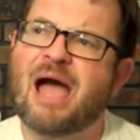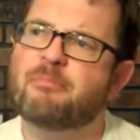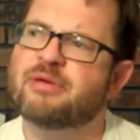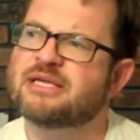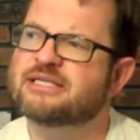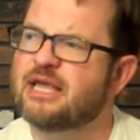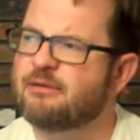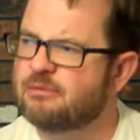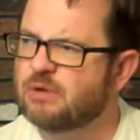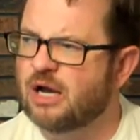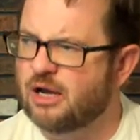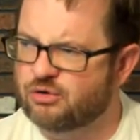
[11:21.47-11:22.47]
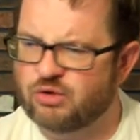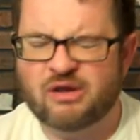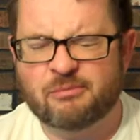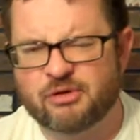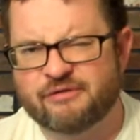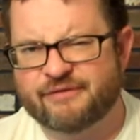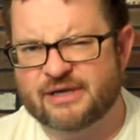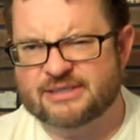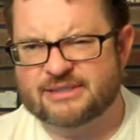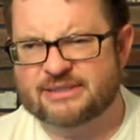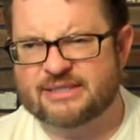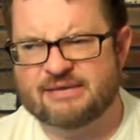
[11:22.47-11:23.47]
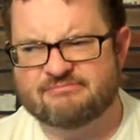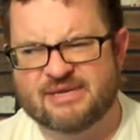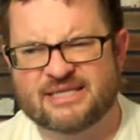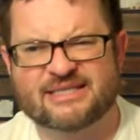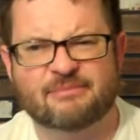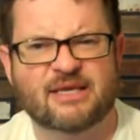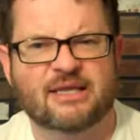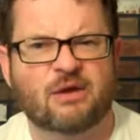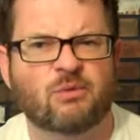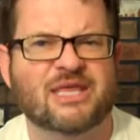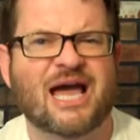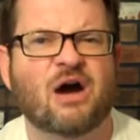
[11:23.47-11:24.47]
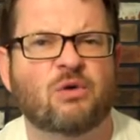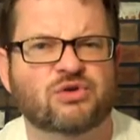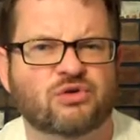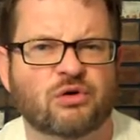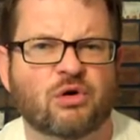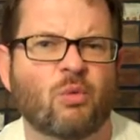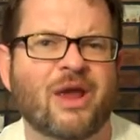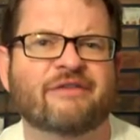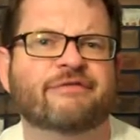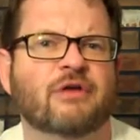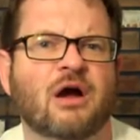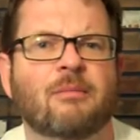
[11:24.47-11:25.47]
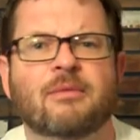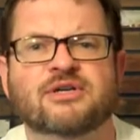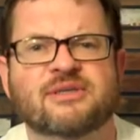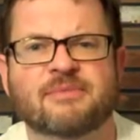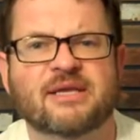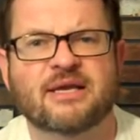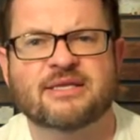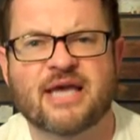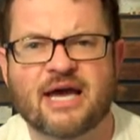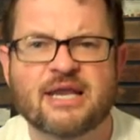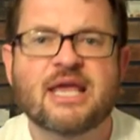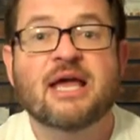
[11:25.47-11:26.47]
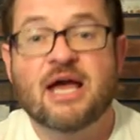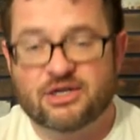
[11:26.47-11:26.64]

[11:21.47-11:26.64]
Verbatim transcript: Ap is a uh, Greek prefix that means something like without or away from or something like that.